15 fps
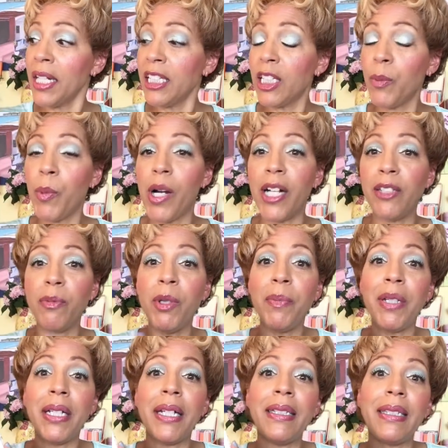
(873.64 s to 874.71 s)
of surprised me
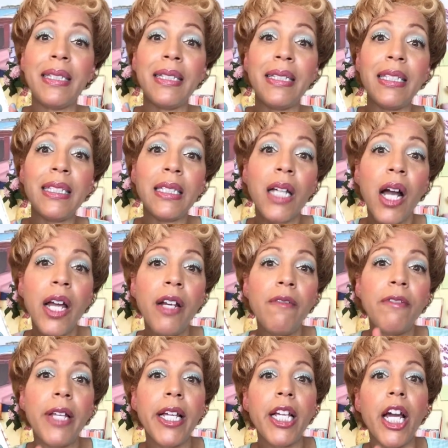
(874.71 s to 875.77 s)
because this is kind
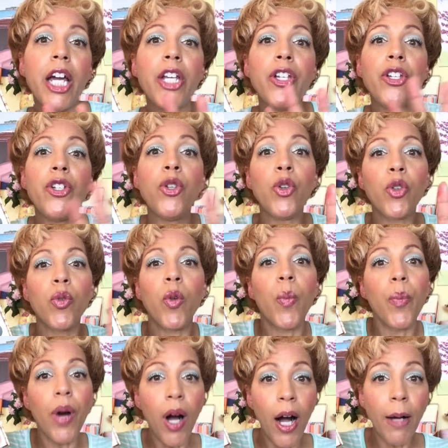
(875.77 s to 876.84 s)
of like a neutral
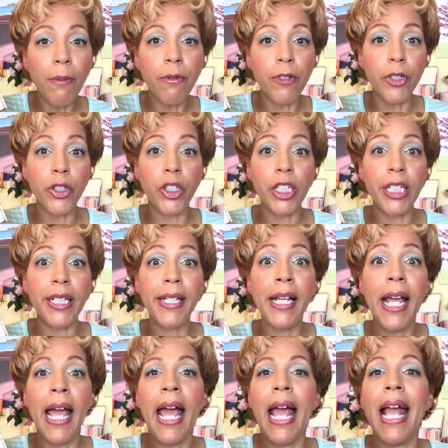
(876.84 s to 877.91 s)
pop version,
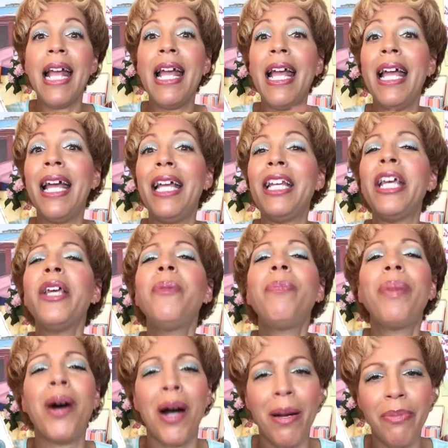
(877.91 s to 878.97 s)
and it
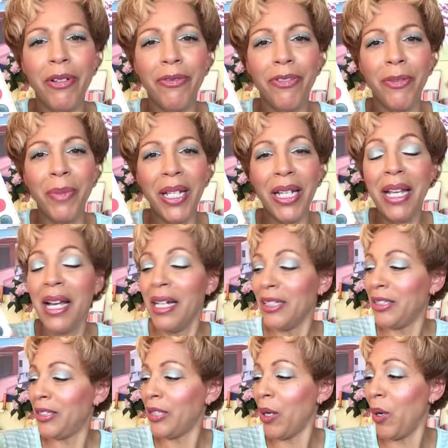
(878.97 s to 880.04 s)
popped for me.
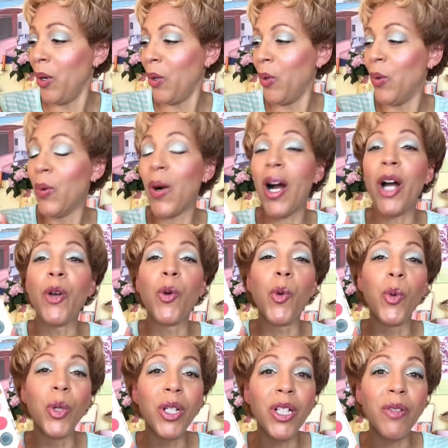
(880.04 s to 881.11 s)
So I
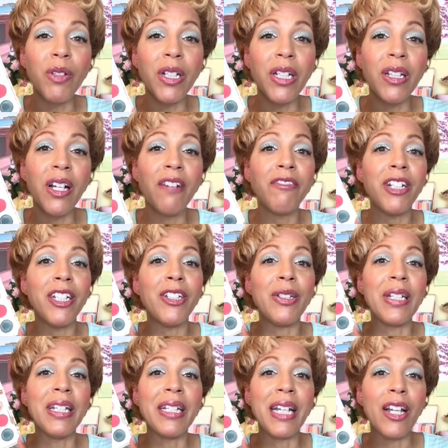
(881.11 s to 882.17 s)
really, really loved it. You
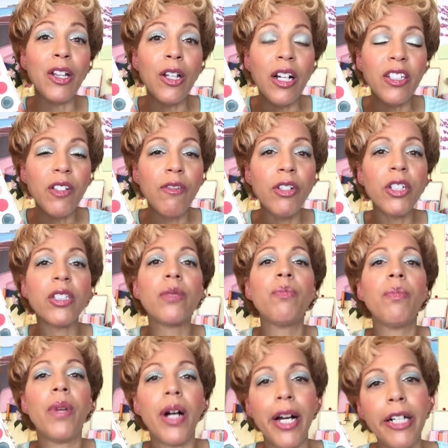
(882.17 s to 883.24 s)
can get lots of looks.
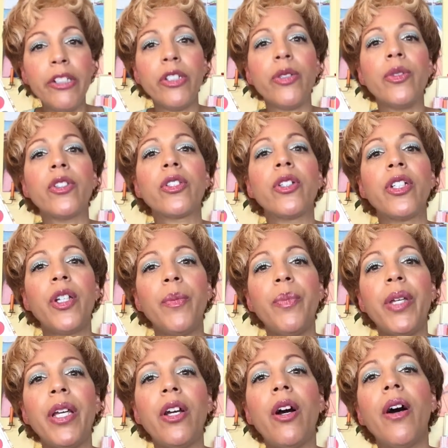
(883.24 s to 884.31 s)
Mind you, it's going to
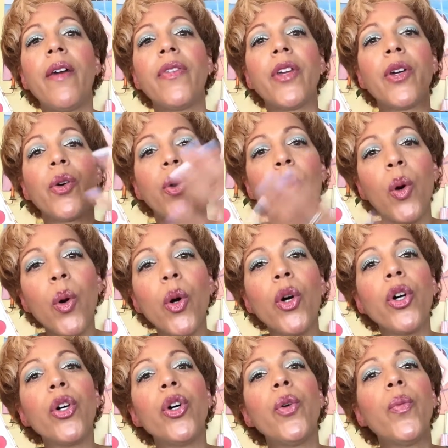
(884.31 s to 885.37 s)
be on the
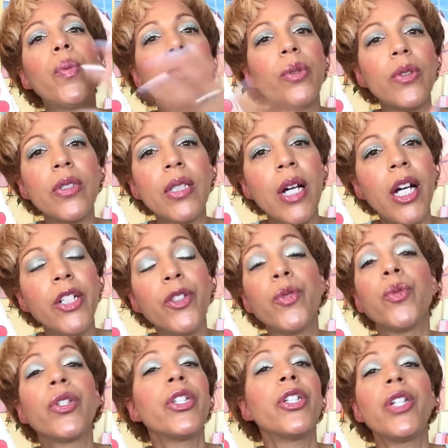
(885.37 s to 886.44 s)
coral blue side. You're
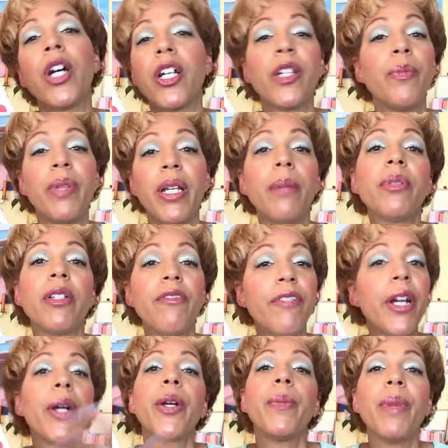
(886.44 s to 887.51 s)
really not going to be able to
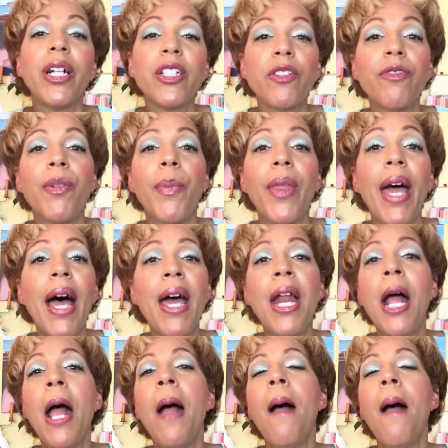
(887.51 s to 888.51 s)
vary much from that,